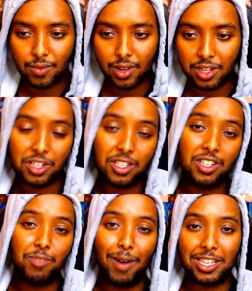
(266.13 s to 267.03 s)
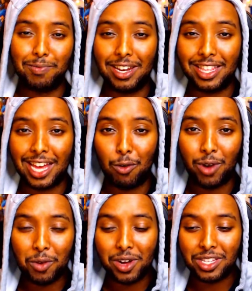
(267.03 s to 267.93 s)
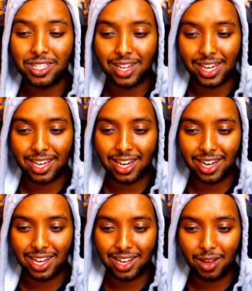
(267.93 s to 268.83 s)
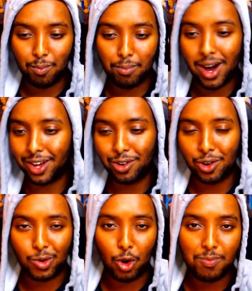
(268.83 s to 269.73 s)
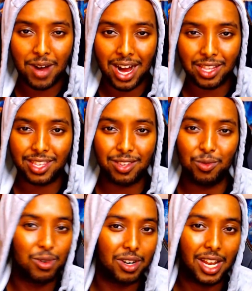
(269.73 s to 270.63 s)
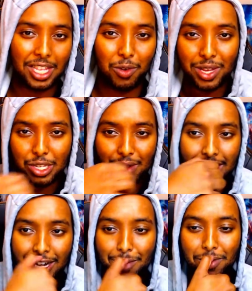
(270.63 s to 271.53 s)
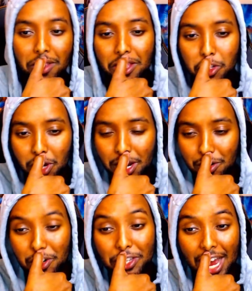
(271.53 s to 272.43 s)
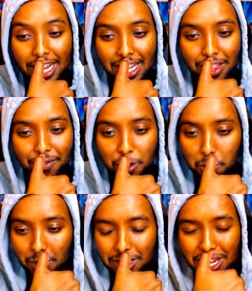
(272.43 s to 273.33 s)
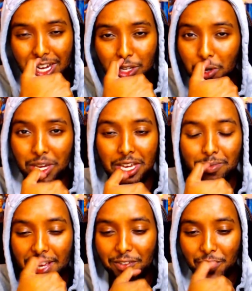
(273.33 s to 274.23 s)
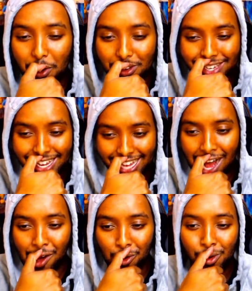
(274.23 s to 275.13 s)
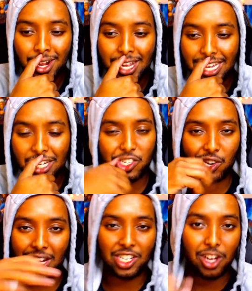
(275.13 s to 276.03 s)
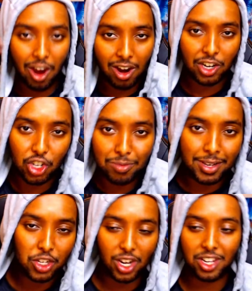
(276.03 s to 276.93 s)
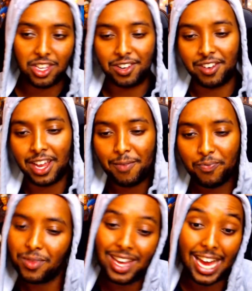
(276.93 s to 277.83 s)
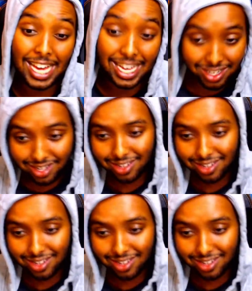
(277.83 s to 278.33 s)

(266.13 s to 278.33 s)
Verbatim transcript: There's a good possibility that one one's like uh, model robots were like the ones who ended up building the train or designing it in the first place. So he himself knows like how each train car should be structured, right? I guess.